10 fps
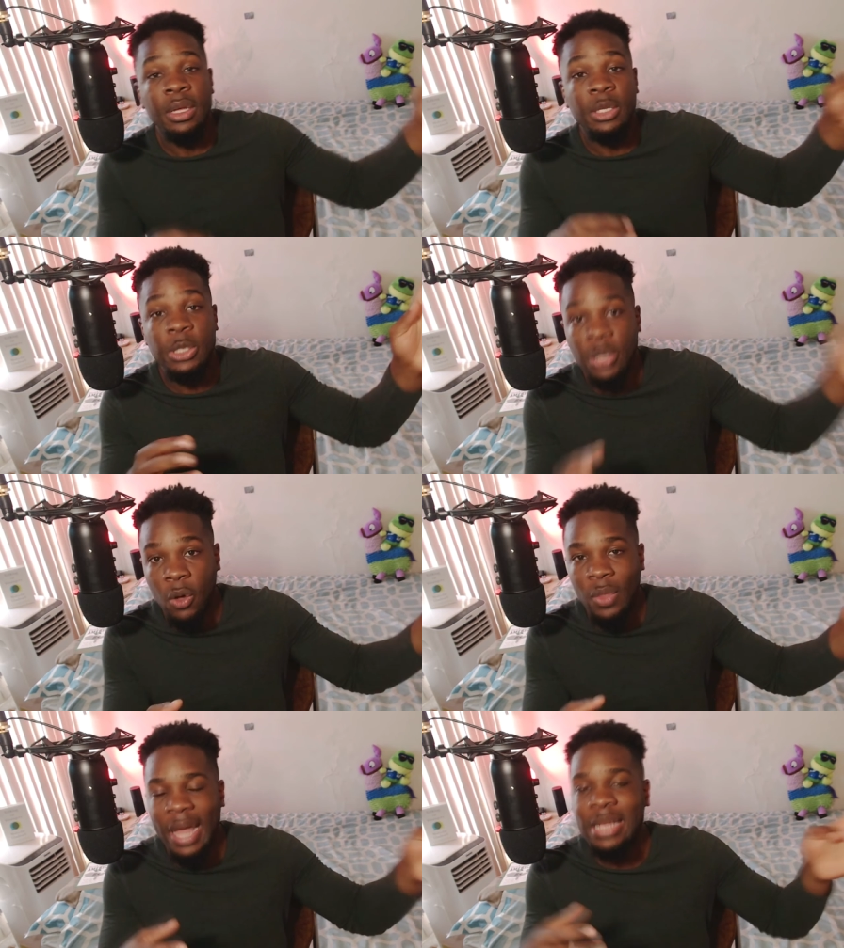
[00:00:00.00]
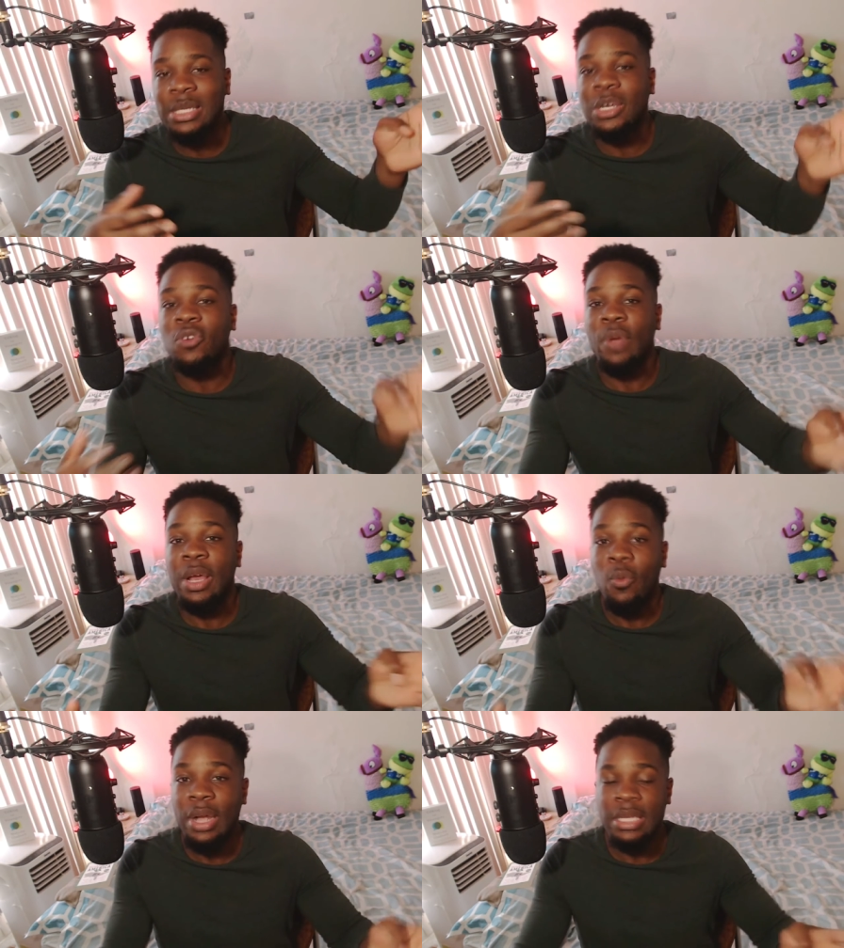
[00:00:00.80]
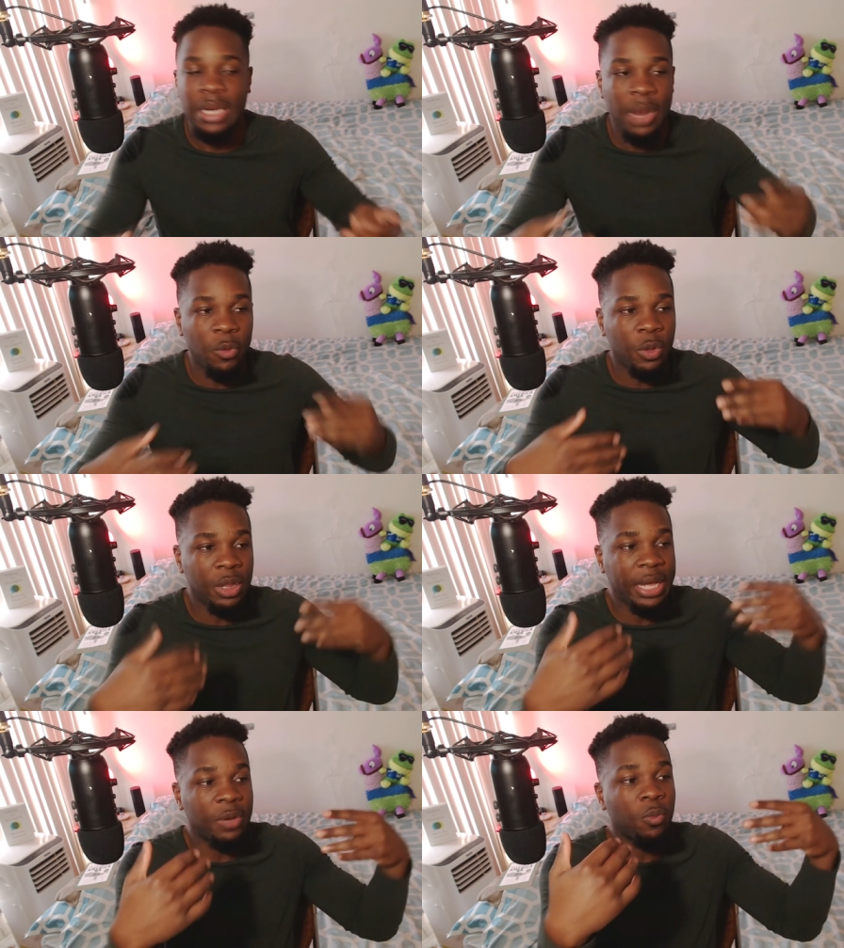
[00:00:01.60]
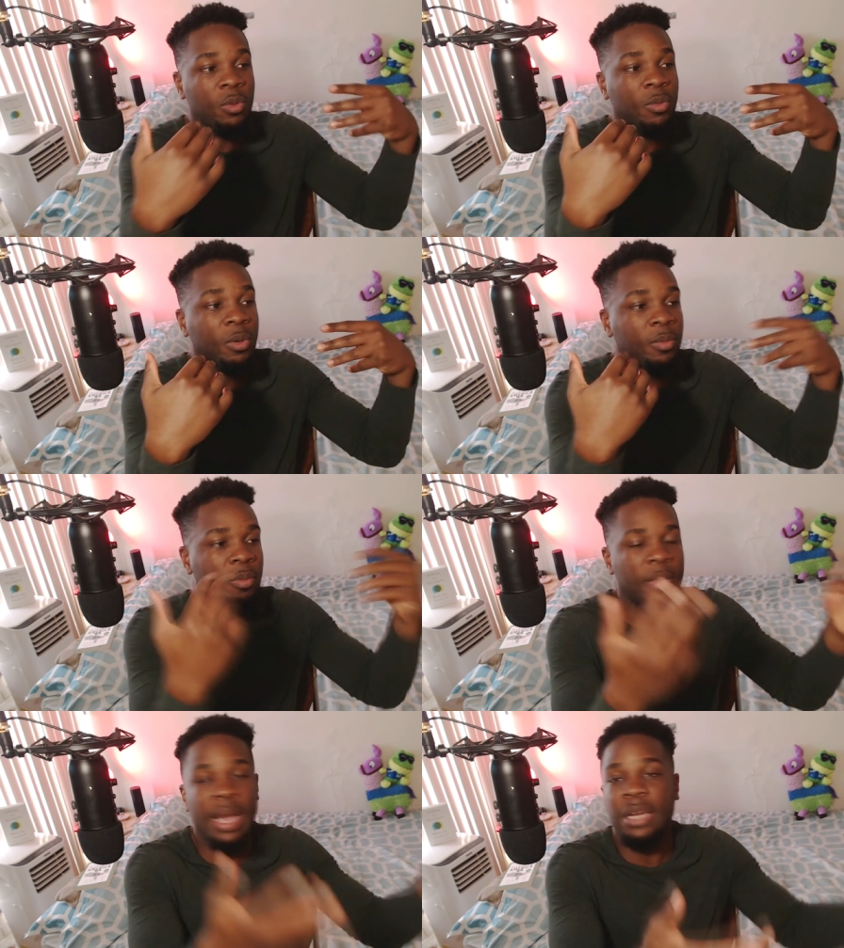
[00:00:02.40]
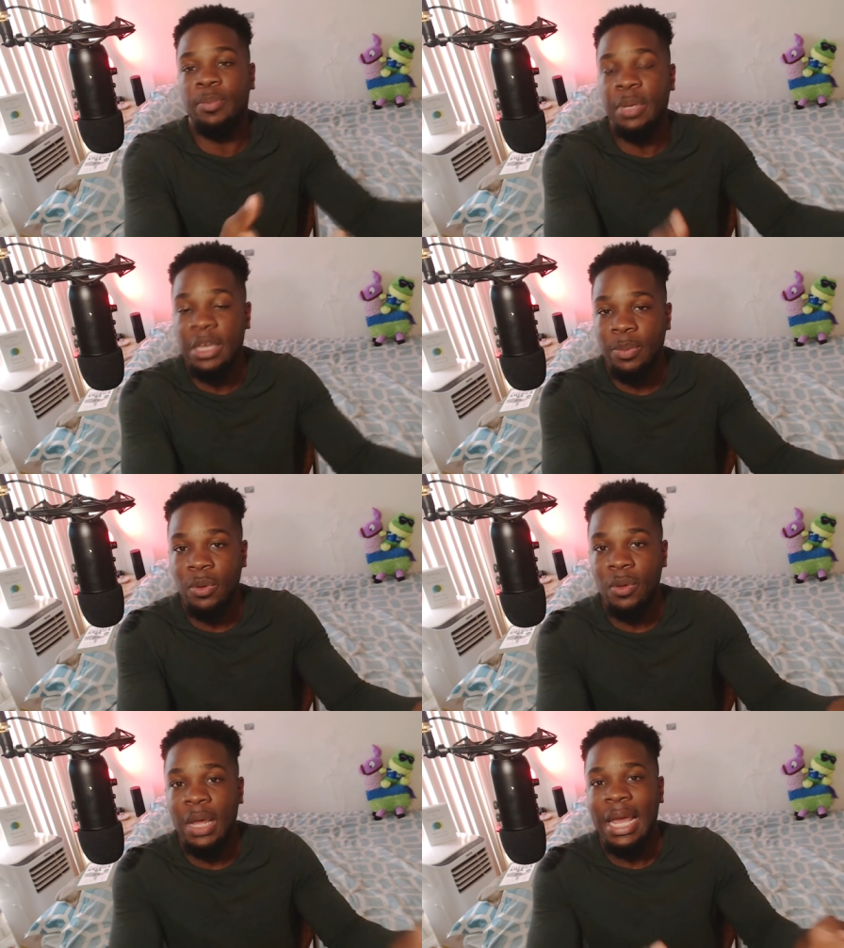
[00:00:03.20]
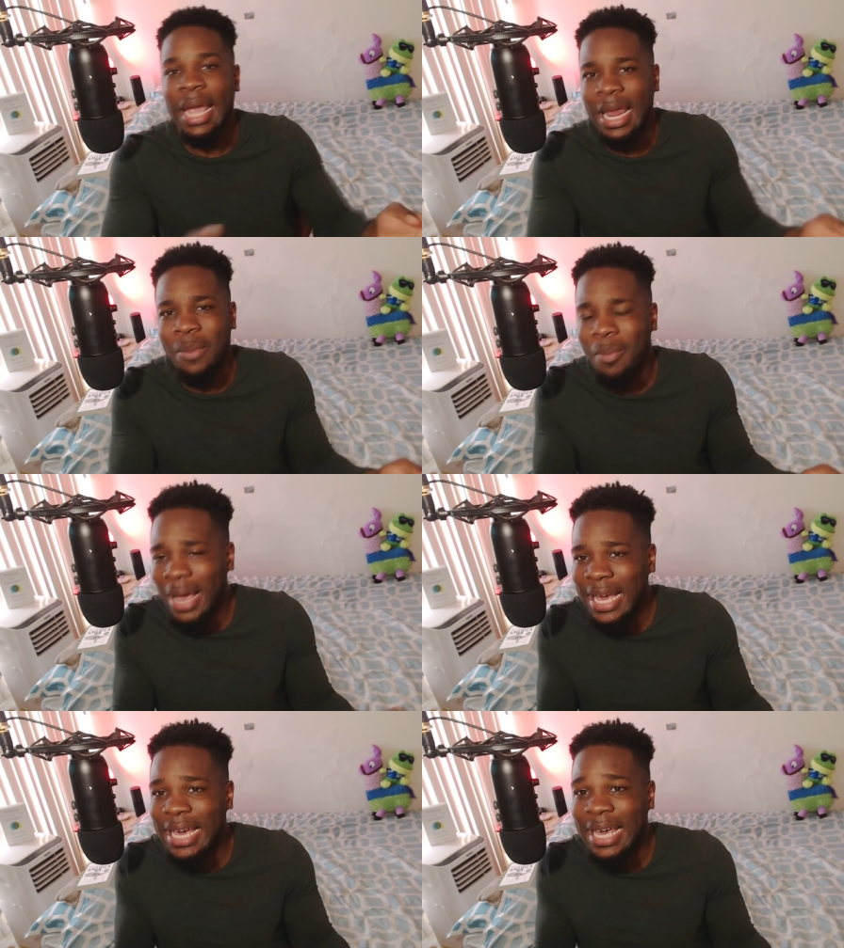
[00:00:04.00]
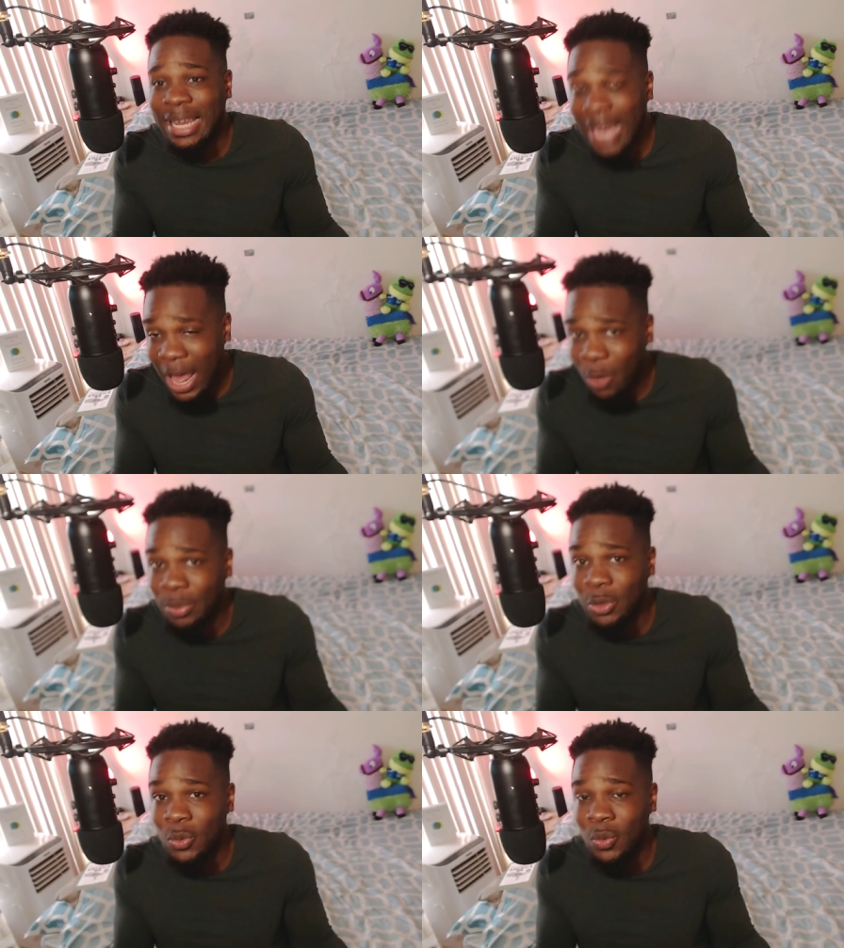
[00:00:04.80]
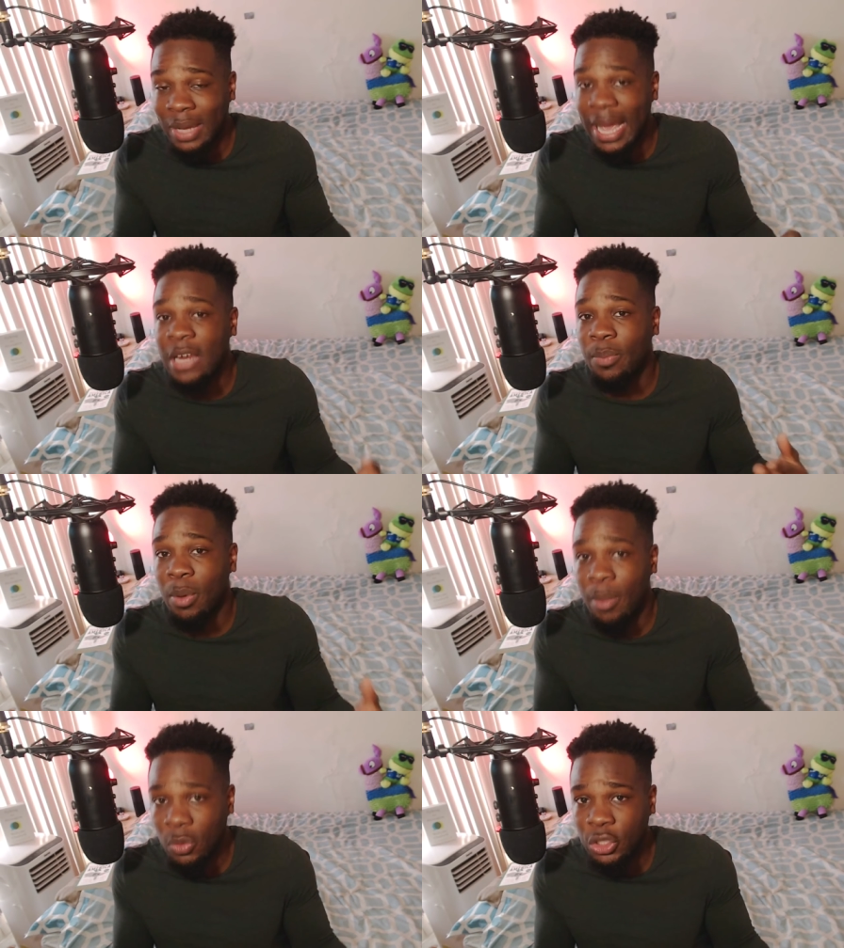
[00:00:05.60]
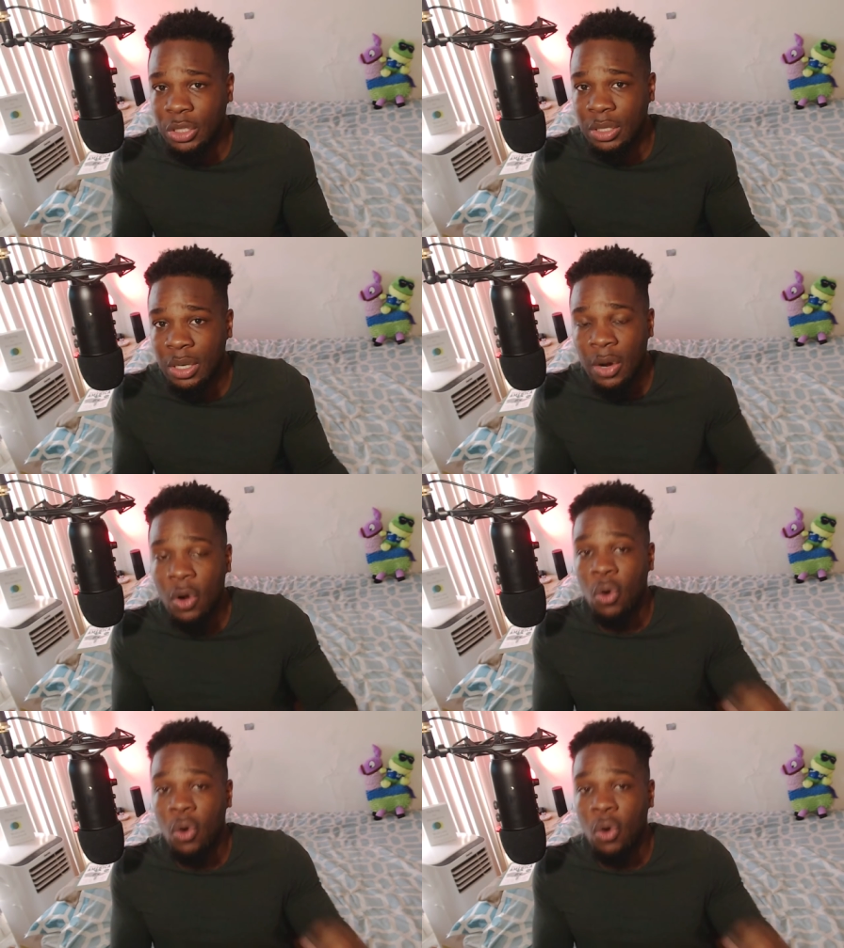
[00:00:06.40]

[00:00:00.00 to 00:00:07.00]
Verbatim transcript: So that is a great way to network with like minded people, and it might help you land a promotion.